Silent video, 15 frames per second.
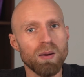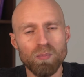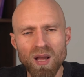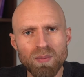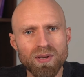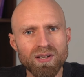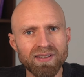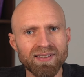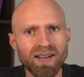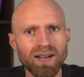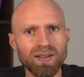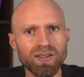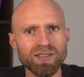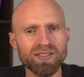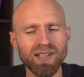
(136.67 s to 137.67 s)
Maybe you
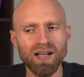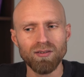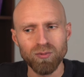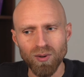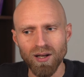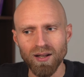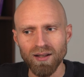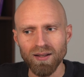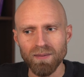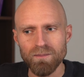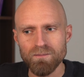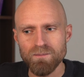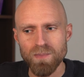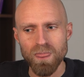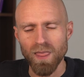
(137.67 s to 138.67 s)
tell yourself, well,
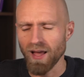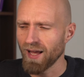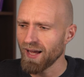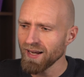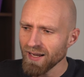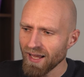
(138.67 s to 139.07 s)
I